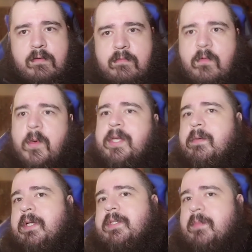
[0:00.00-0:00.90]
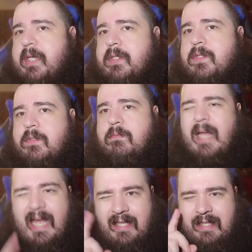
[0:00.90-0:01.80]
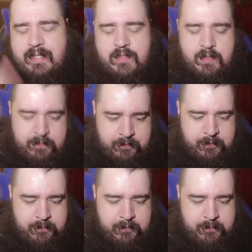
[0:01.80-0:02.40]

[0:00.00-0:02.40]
4 units apiece. At least.